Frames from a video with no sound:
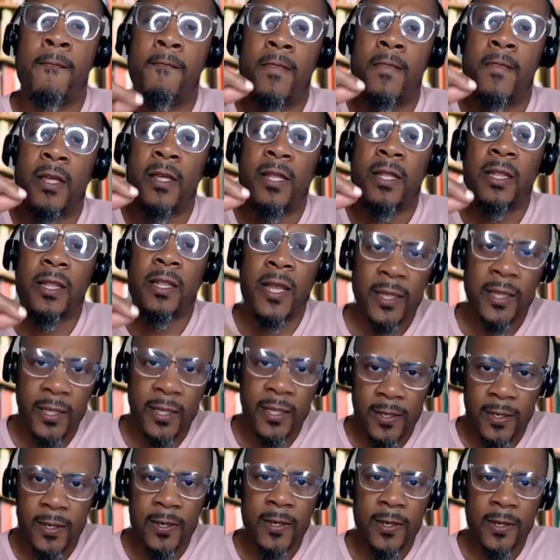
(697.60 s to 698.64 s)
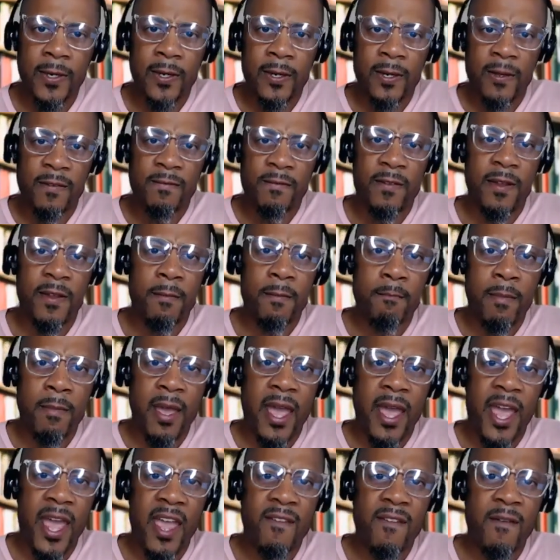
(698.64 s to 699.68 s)
The likelihood of them
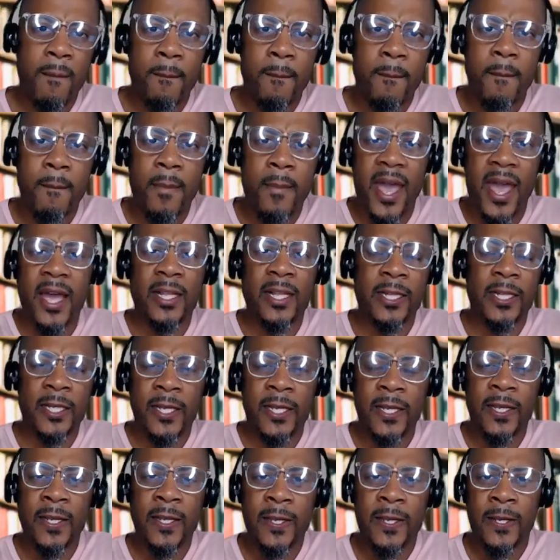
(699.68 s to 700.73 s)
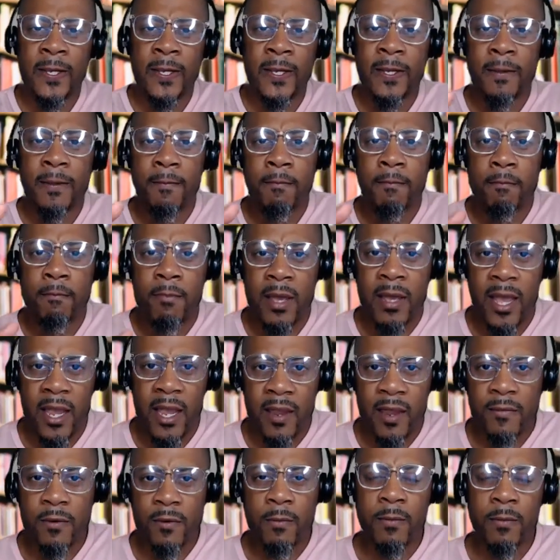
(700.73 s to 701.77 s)
behaving badly,
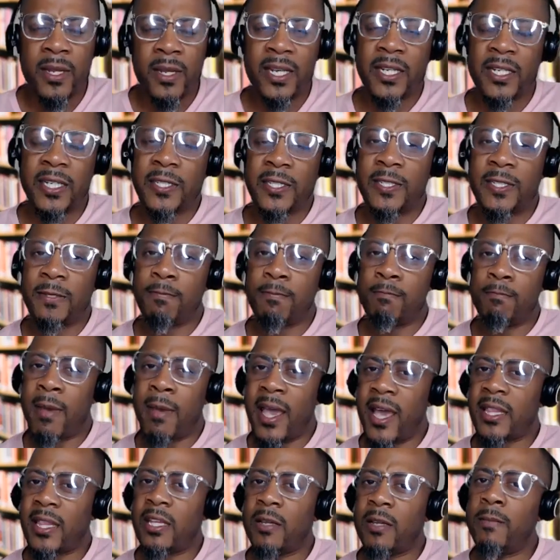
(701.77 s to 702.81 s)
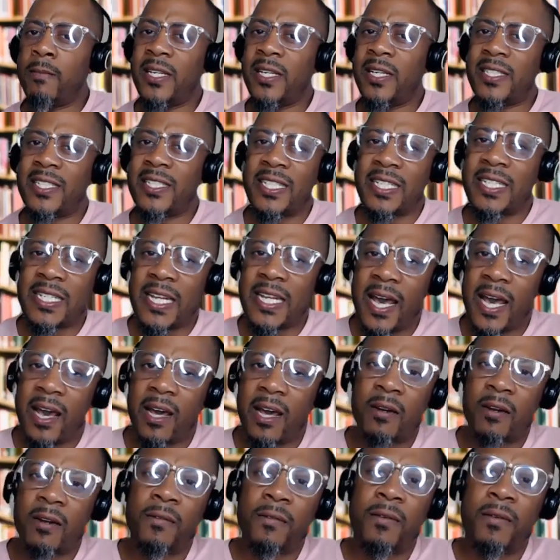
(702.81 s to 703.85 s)
behavior means badly means it's
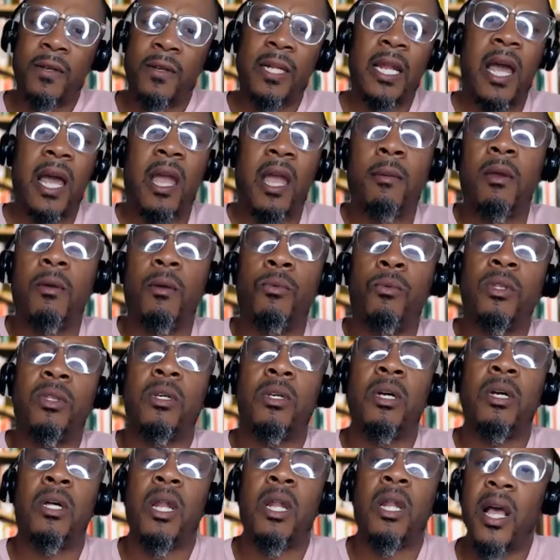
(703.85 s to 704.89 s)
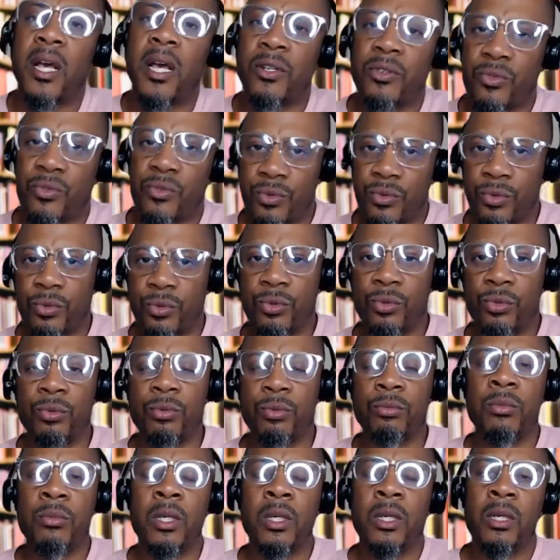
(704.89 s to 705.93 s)
out of alignment with
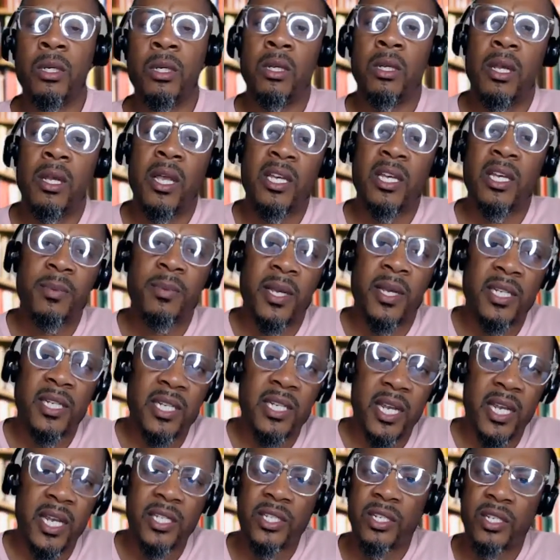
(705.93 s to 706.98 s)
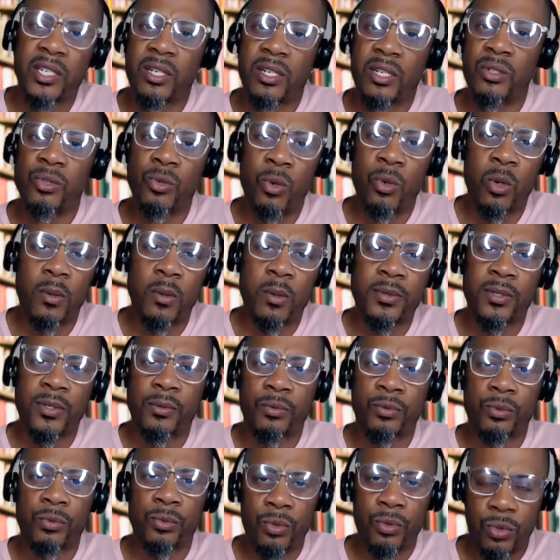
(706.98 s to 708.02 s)
classroom expectation, norms,
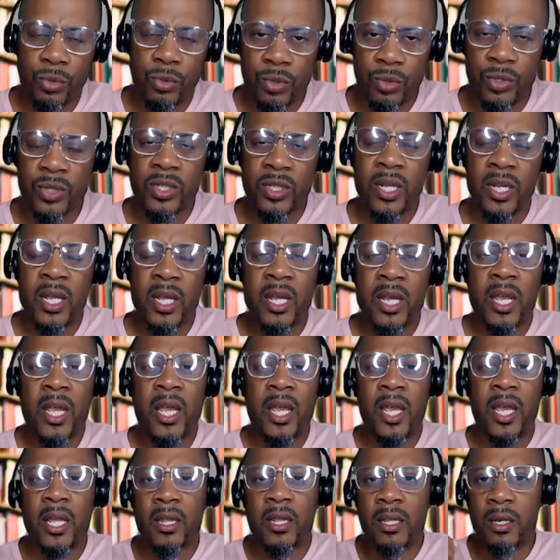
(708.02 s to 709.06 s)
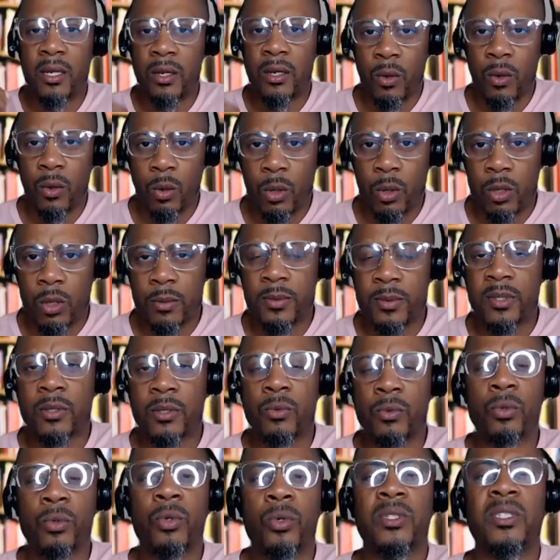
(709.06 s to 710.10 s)
and rules, and the norms,
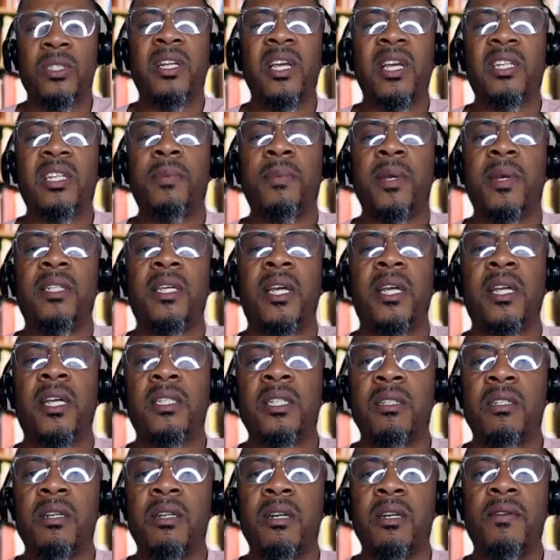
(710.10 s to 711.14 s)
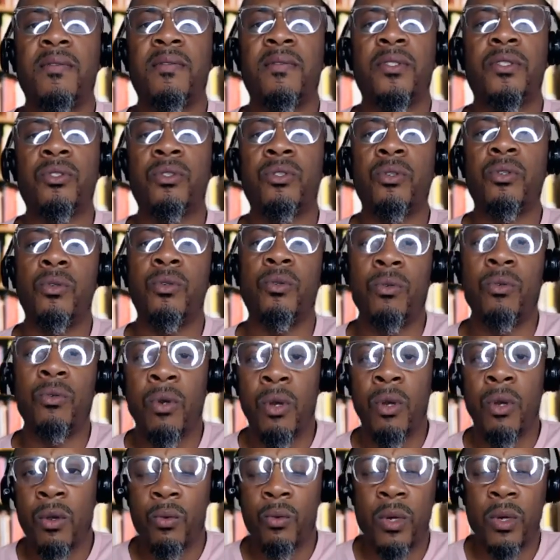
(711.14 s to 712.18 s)
rules, and expectation of a school.
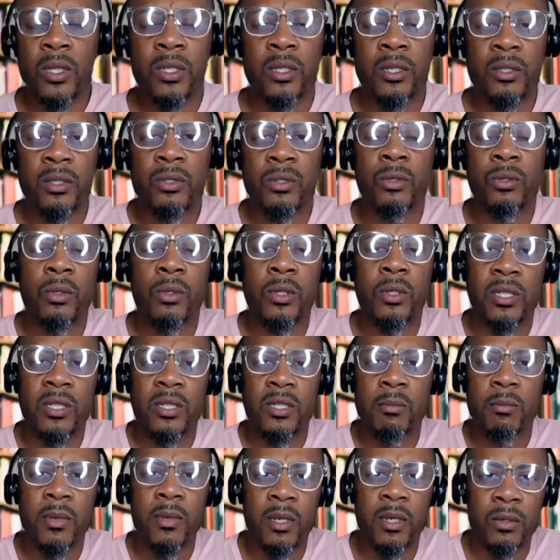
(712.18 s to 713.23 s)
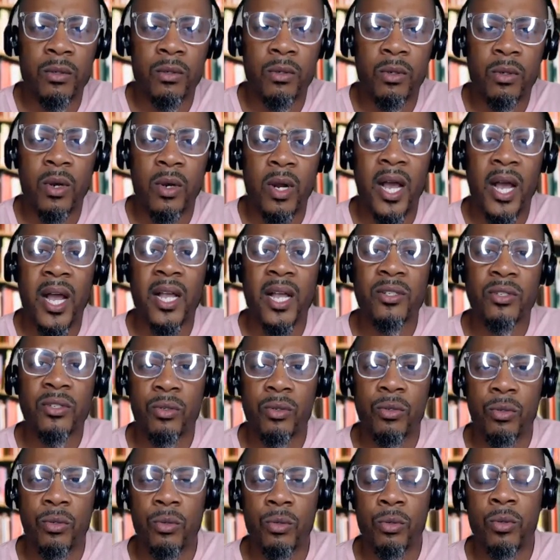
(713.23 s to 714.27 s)
Whether the school is a middle or high
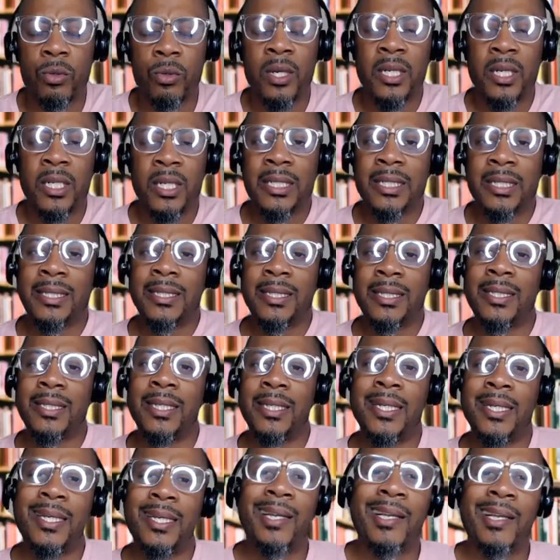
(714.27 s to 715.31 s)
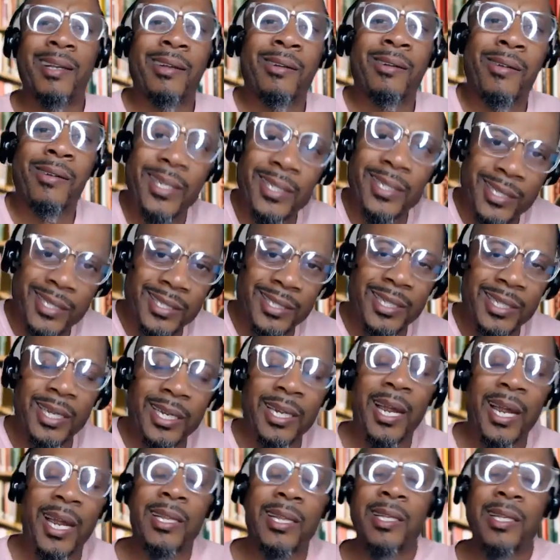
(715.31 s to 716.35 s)
school, it increases the
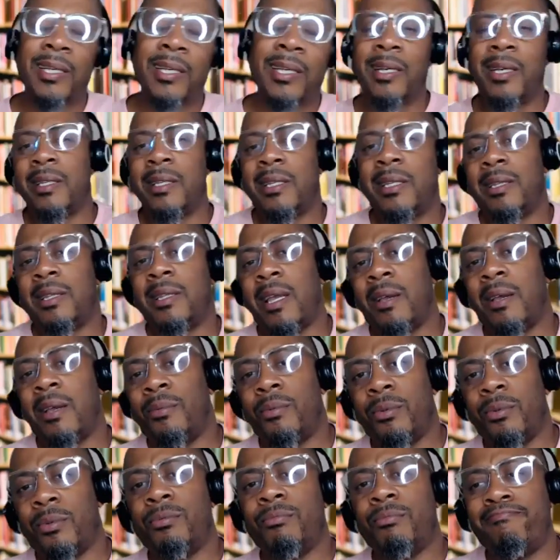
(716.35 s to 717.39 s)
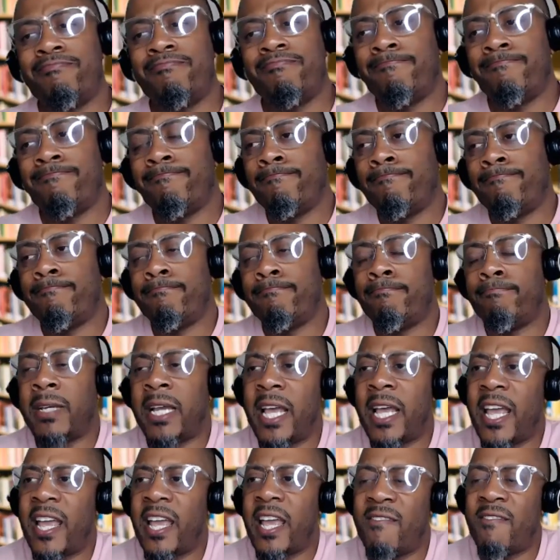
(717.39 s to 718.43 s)
likelihood that they will
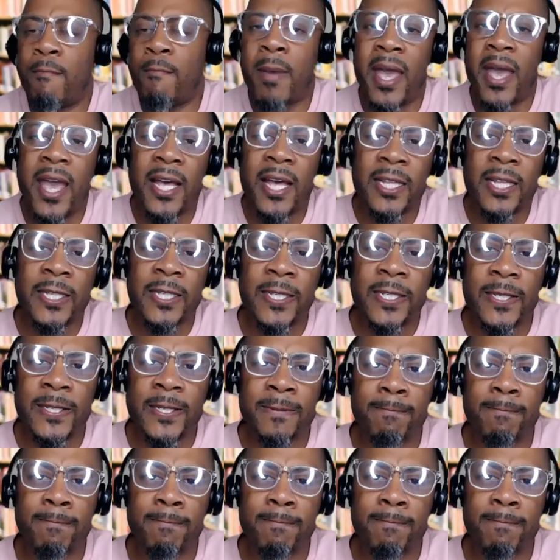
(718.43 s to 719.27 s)
behave badly